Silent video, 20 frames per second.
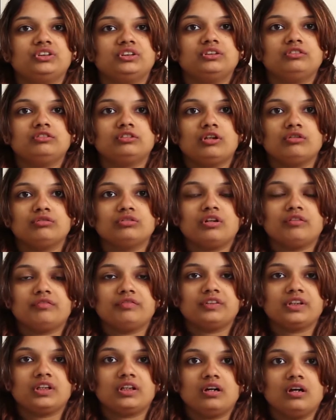is in South
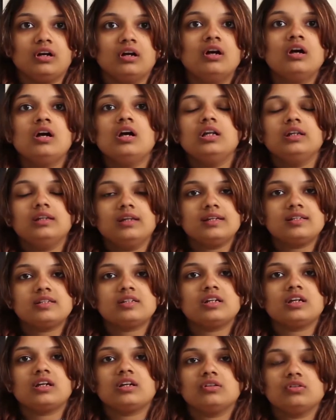Africa. Let's
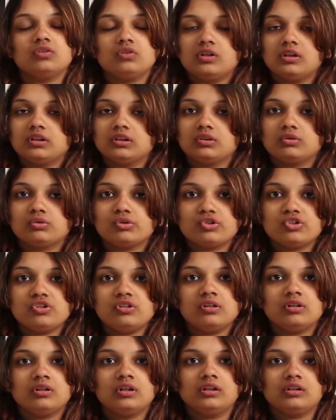take a look at the
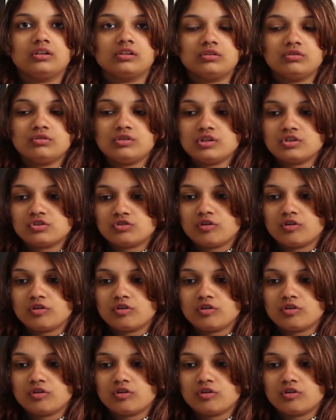question related to this